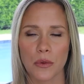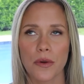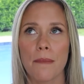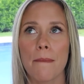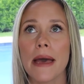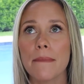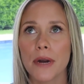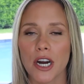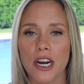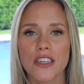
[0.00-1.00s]

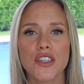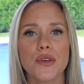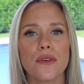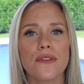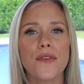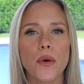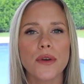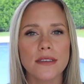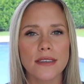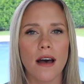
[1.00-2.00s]
Remember to
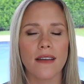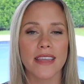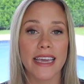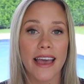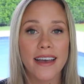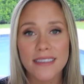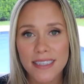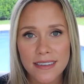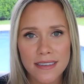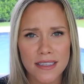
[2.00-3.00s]
focus on the
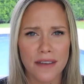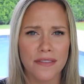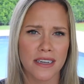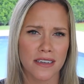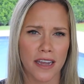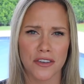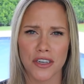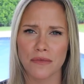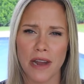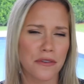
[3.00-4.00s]
essence of the
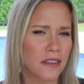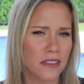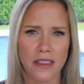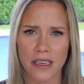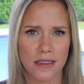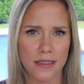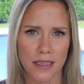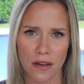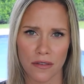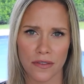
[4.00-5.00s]
intention rather than the thing
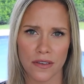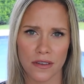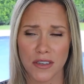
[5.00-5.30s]
itself,